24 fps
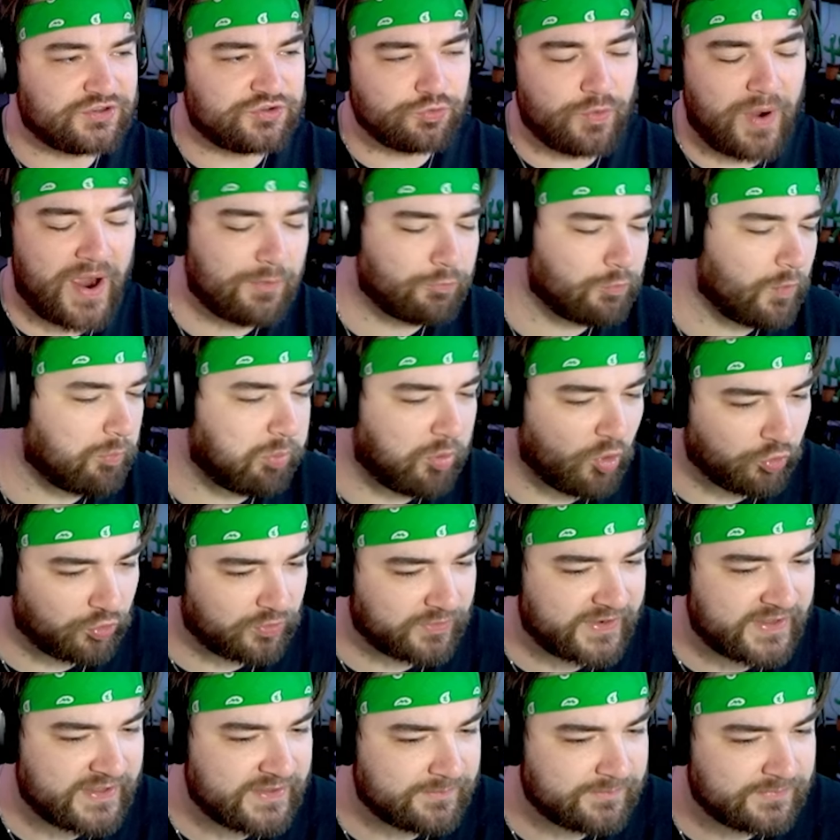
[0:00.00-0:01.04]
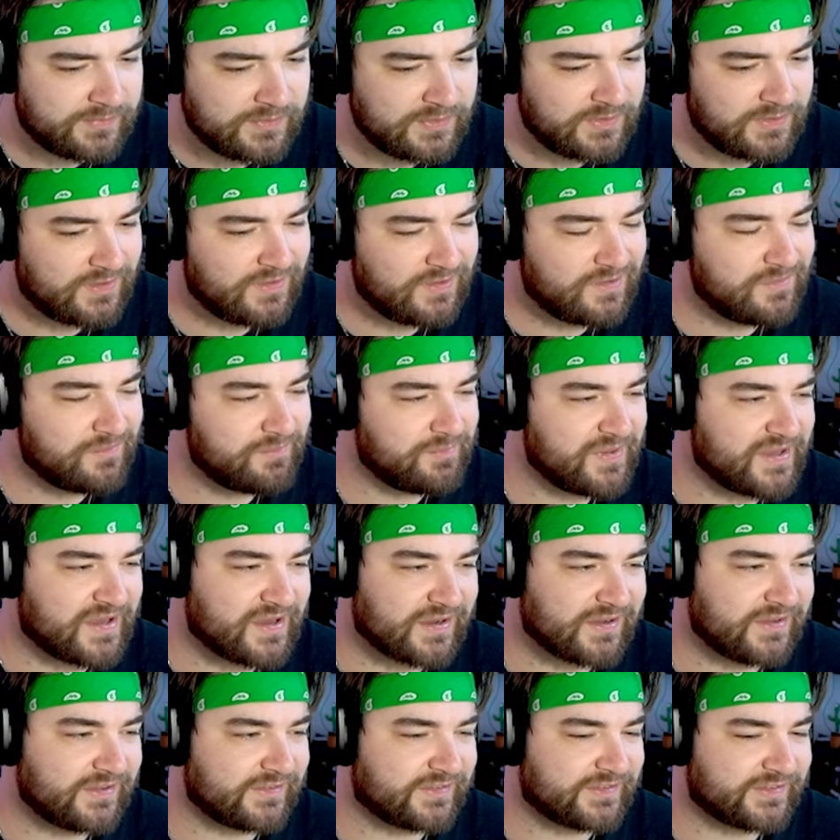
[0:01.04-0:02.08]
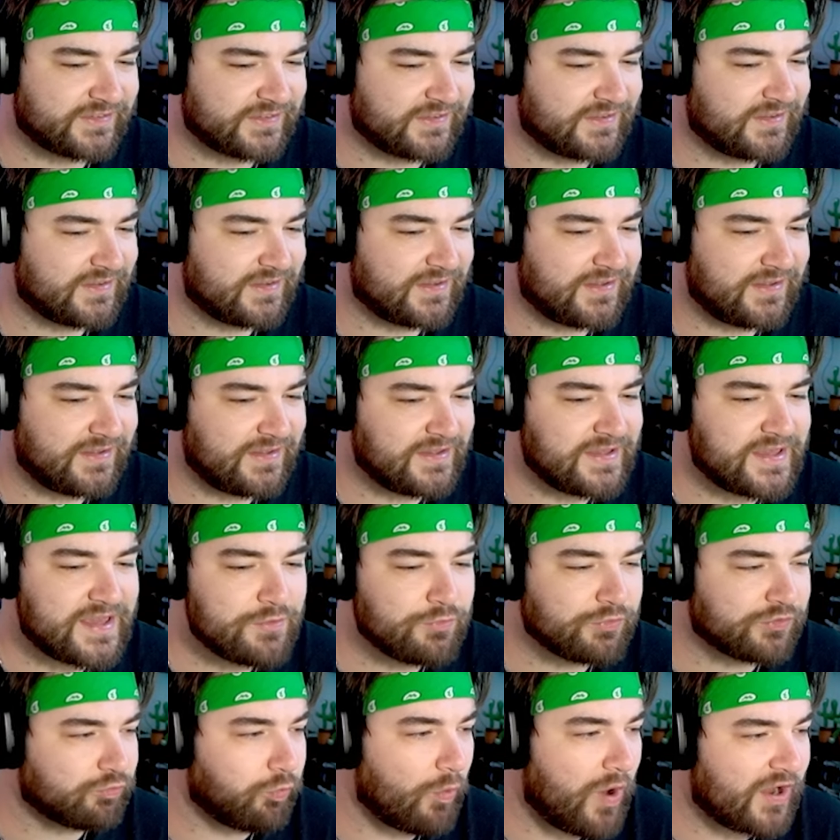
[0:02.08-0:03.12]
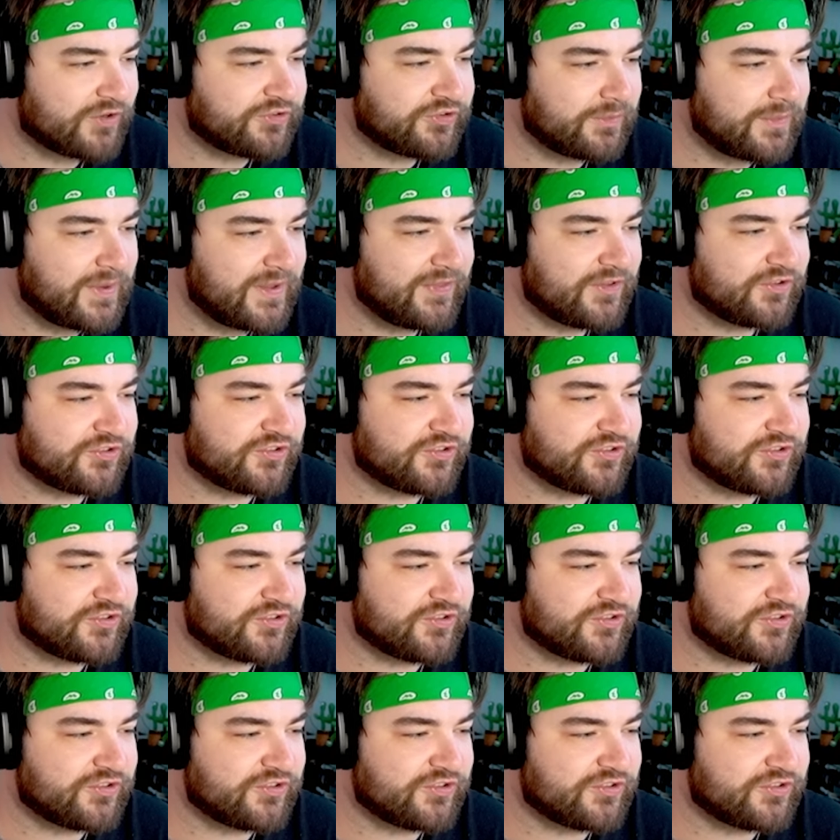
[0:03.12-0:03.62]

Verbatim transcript: Do I report him? Because he was watching me in the